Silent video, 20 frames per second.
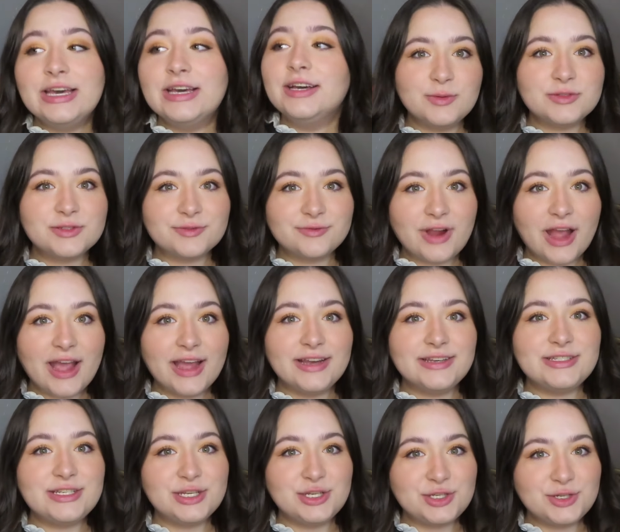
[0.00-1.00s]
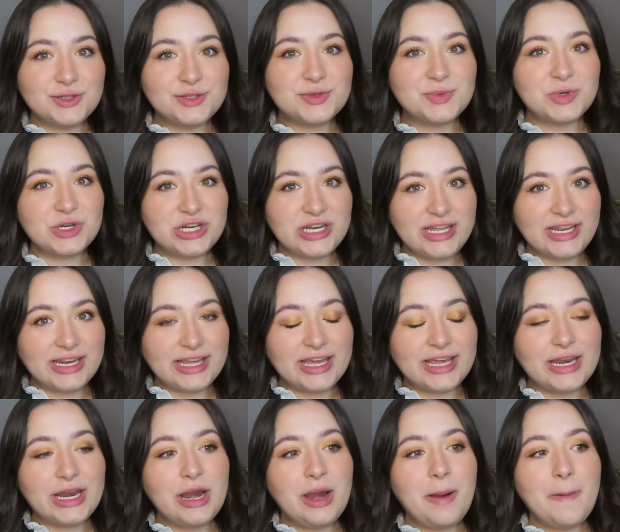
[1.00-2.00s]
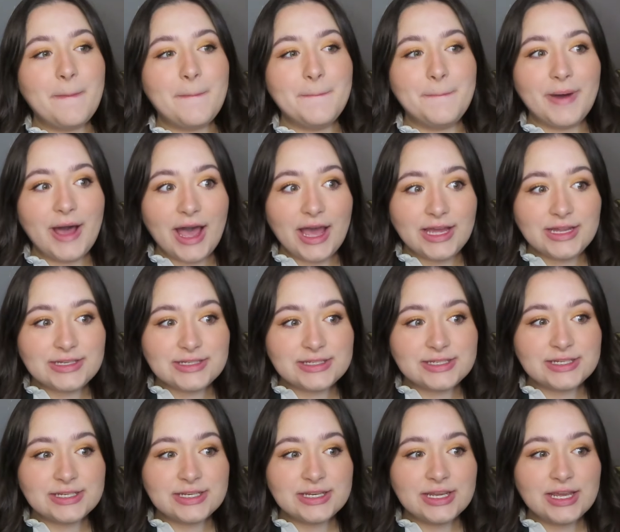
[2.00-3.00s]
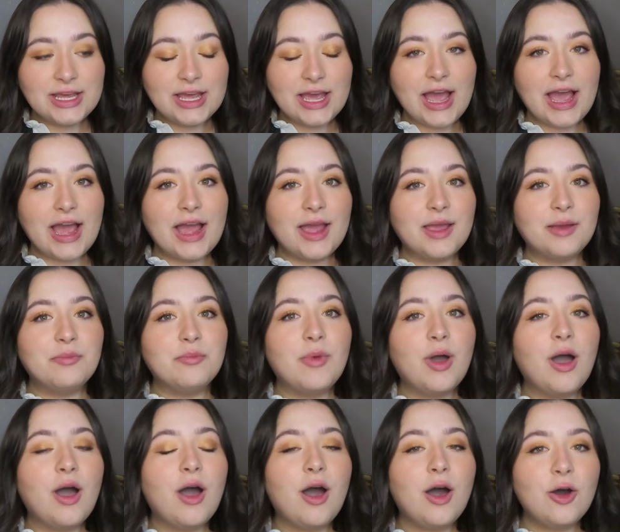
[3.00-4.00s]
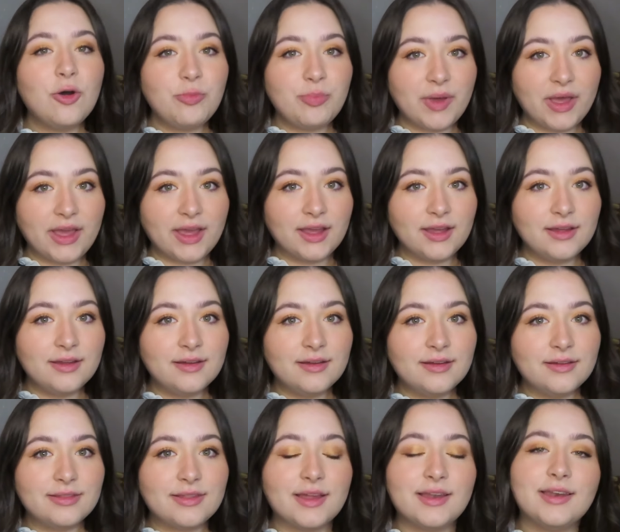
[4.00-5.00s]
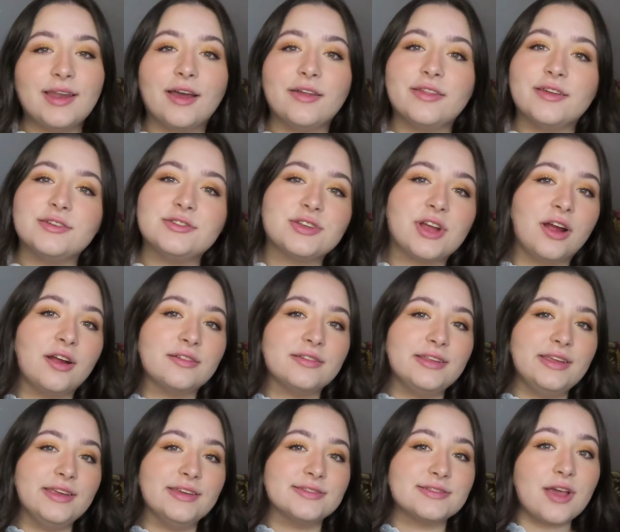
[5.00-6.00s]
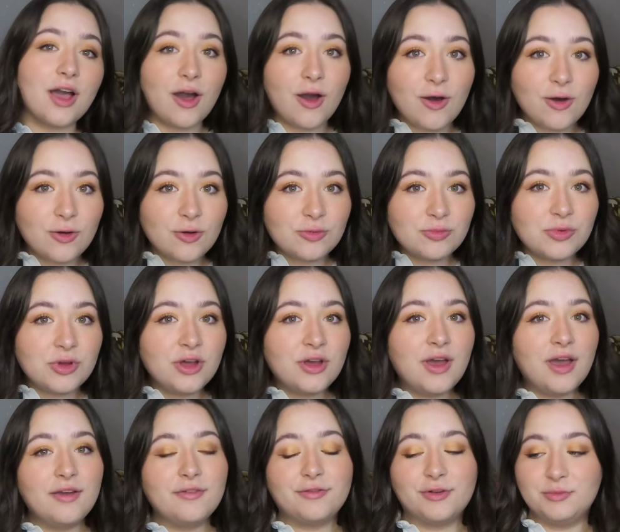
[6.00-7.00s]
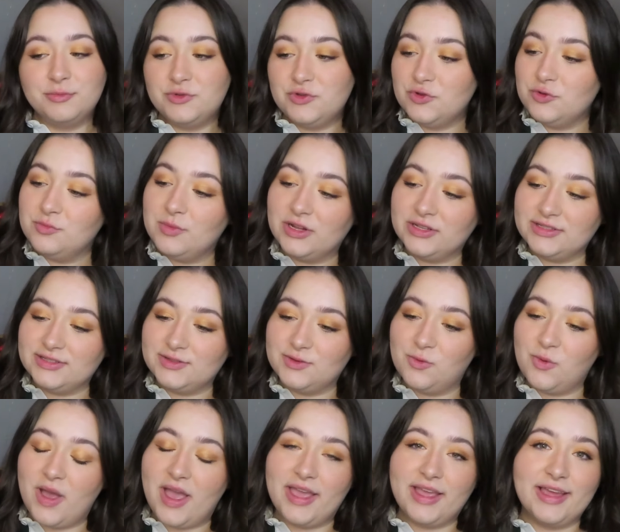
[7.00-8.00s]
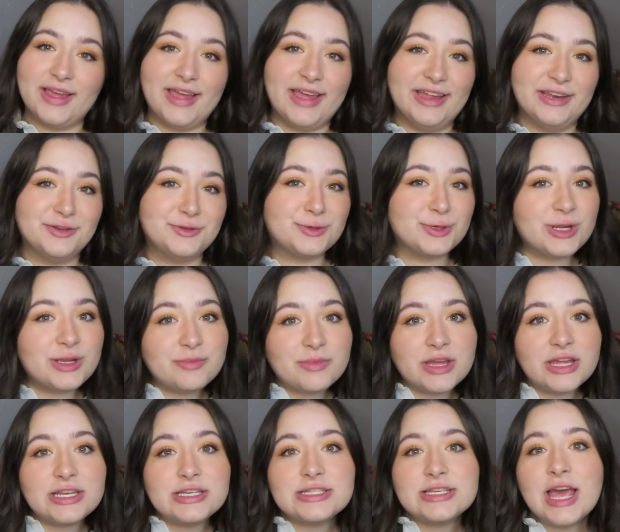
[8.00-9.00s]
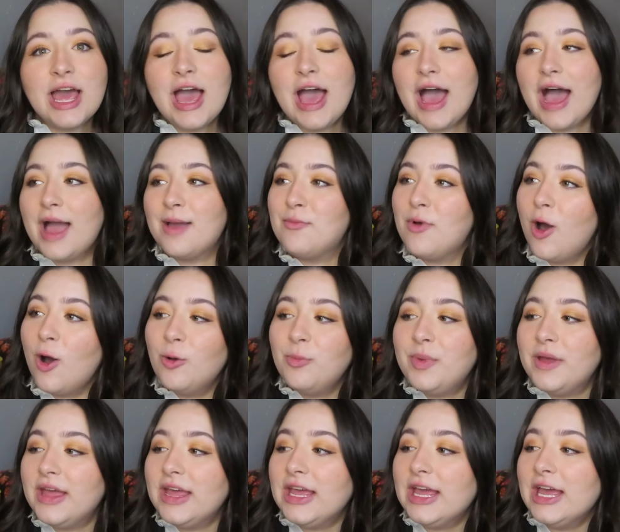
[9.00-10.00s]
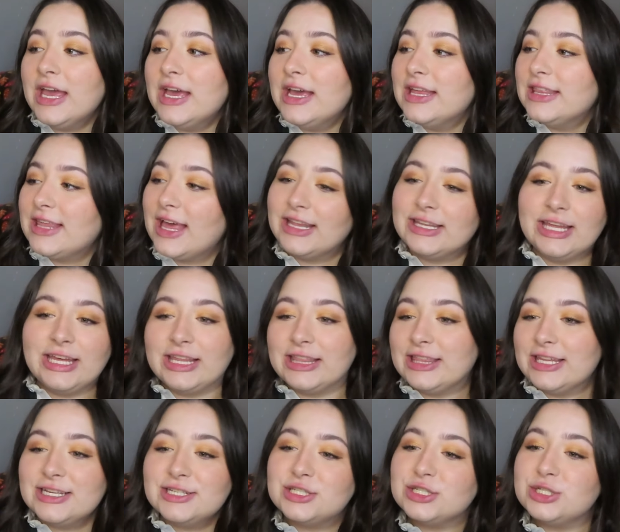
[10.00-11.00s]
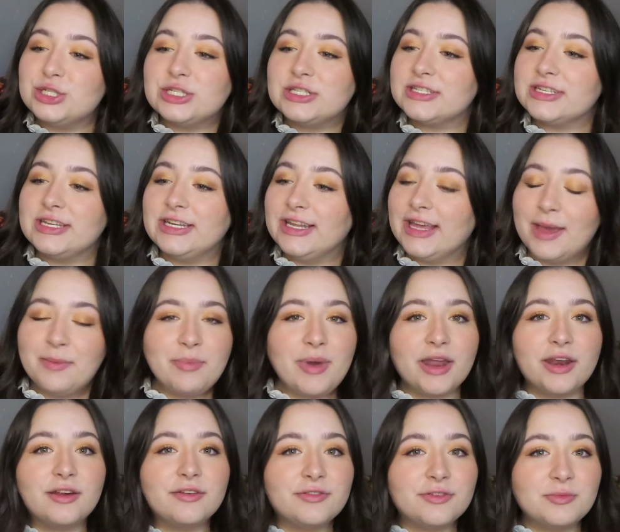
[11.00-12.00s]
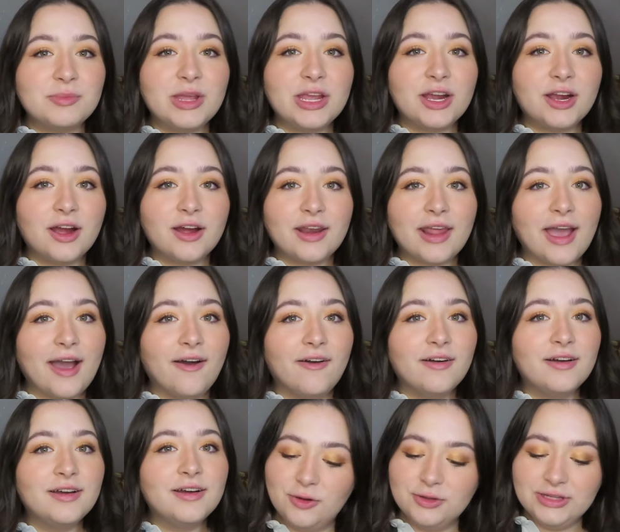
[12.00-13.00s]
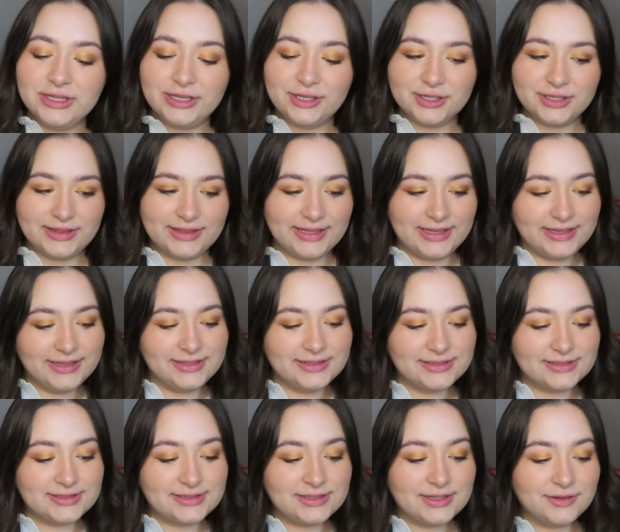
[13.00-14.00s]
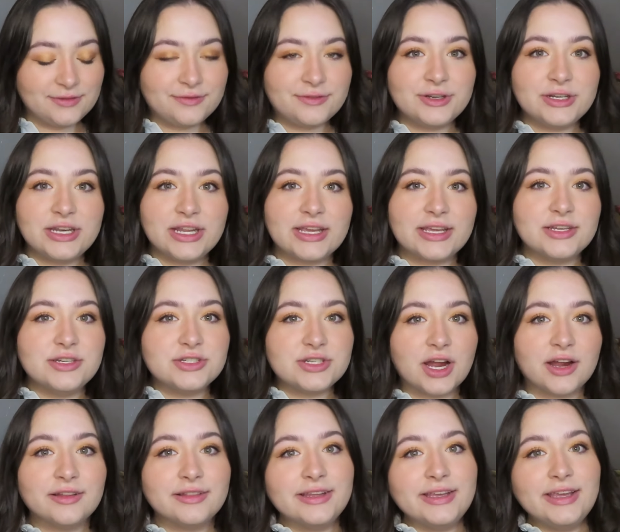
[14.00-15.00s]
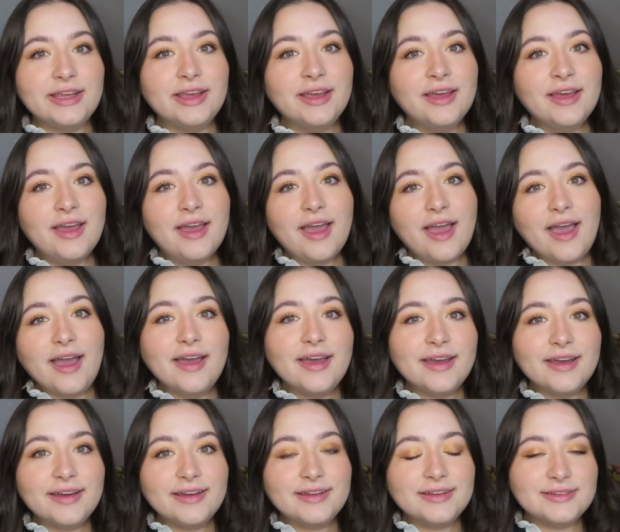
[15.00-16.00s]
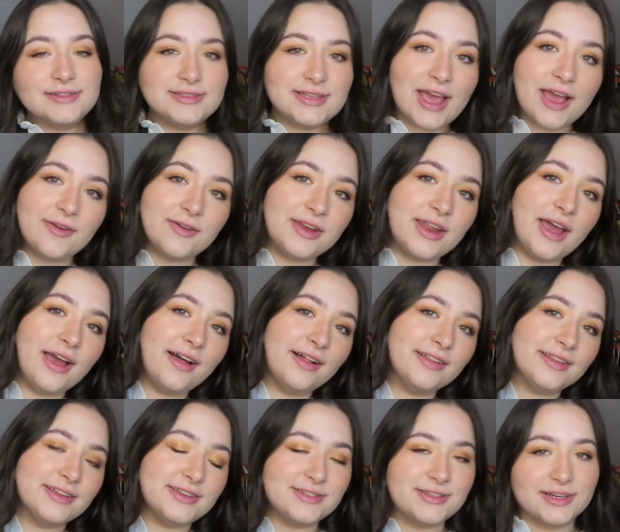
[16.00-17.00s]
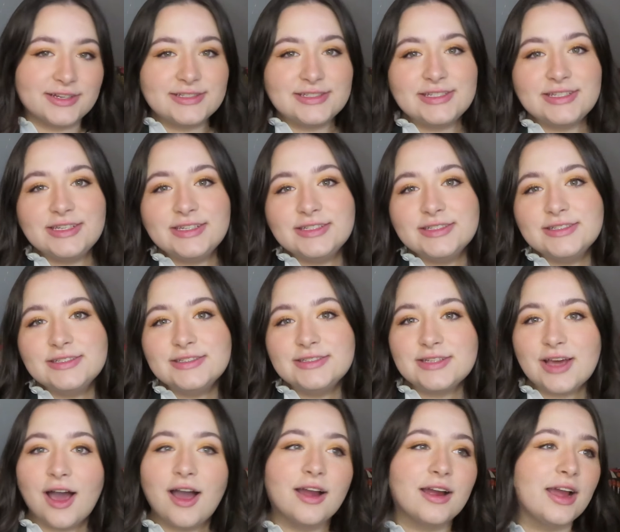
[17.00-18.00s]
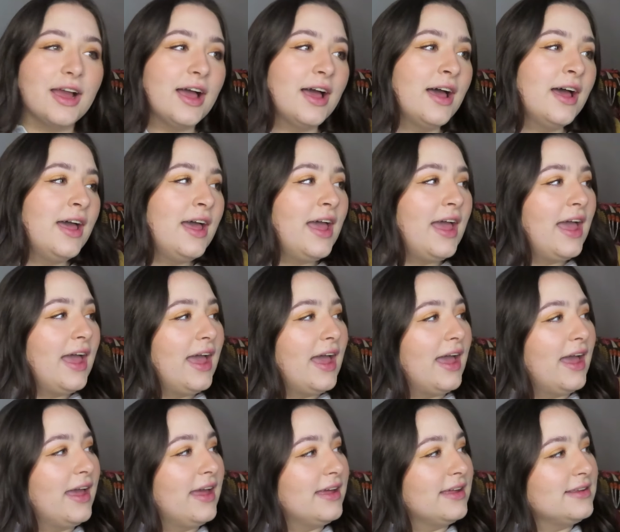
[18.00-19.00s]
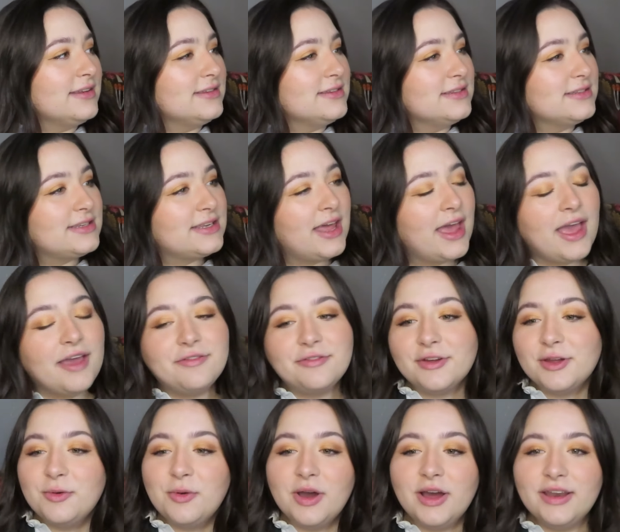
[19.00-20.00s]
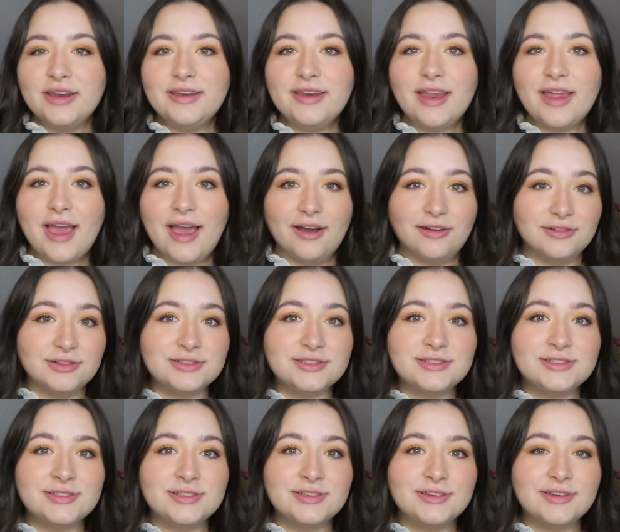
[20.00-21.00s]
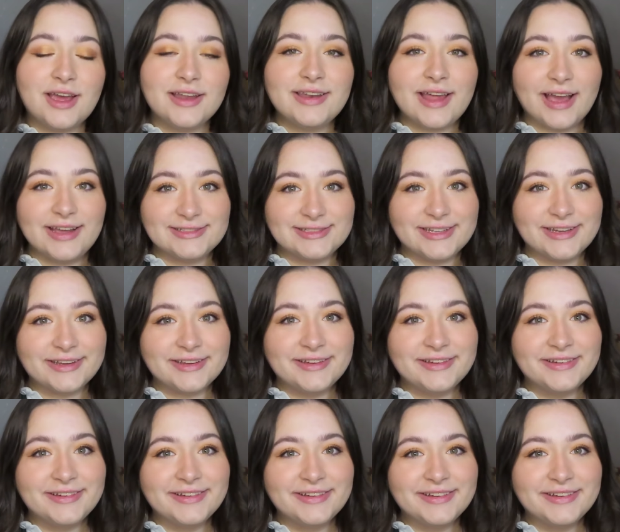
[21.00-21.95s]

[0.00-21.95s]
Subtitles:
It was a ride, tissues were needed, but I'm hoping that now that Charlie is home from 2 months away at treatment, I'm hoping that like things are just gonna get better from here on out. Only good things for Nick and Charlie and Tao and Elle and Darcy and Tara and everyone else and Isaac.